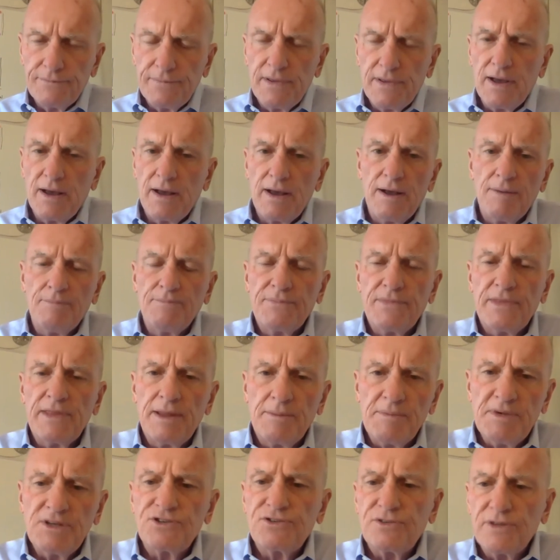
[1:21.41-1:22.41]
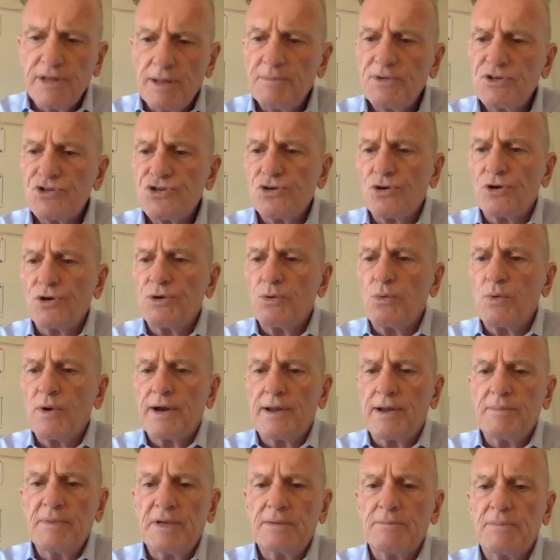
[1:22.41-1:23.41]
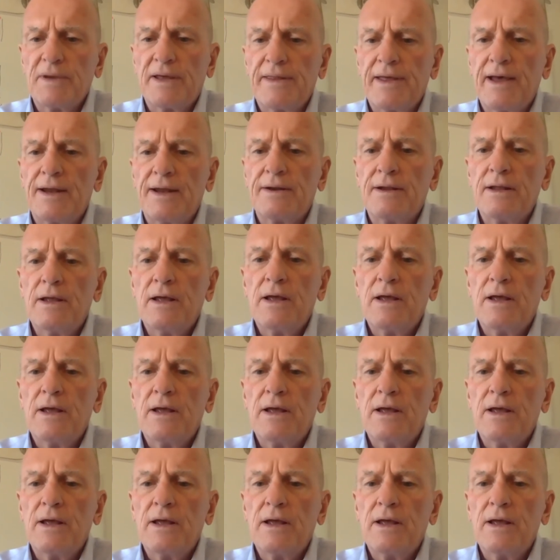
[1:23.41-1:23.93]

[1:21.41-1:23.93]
Let me show you what I mean by that.